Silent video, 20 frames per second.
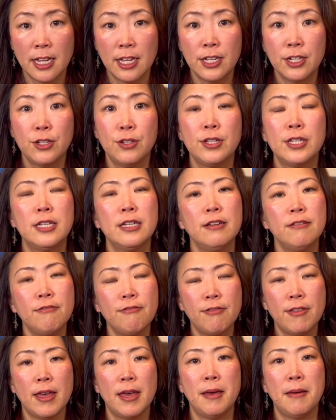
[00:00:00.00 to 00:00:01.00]
to give
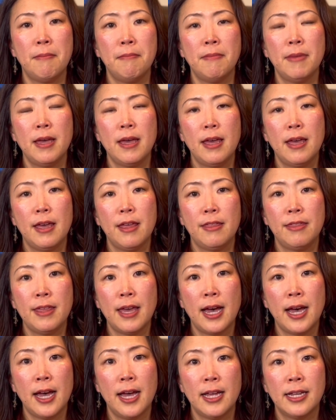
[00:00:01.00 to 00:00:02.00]
them
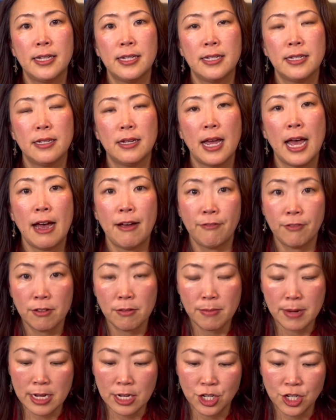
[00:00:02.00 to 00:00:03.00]
that
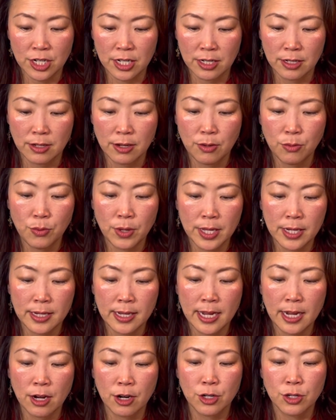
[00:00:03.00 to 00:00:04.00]
affirmation when
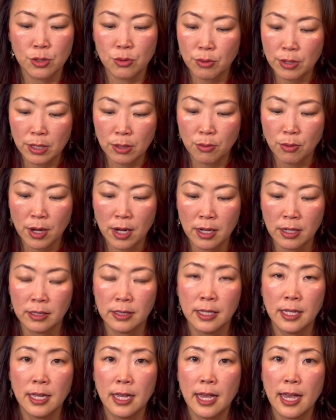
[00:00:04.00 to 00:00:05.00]
they are doing well,
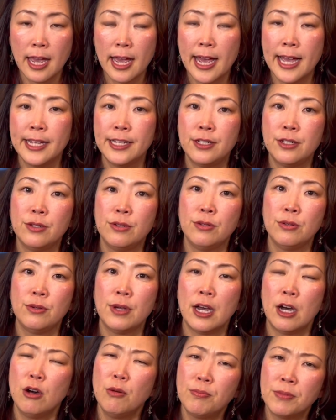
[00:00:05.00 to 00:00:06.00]
and to
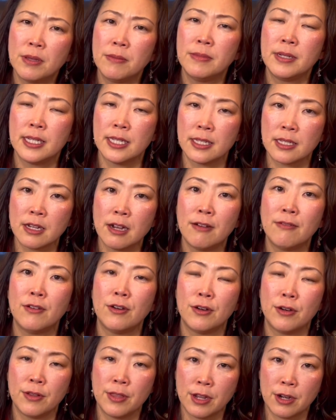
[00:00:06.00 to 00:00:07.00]
help them
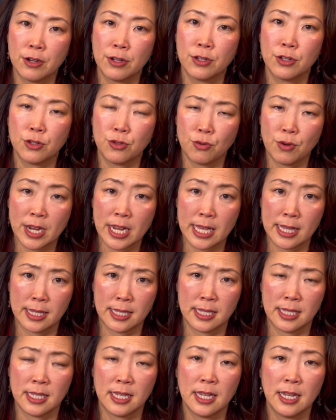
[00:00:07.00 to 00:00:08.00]
discover their
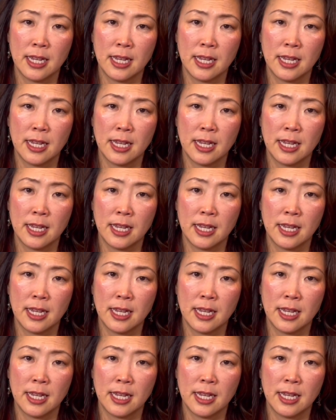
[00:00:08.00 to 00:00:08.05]
strengths.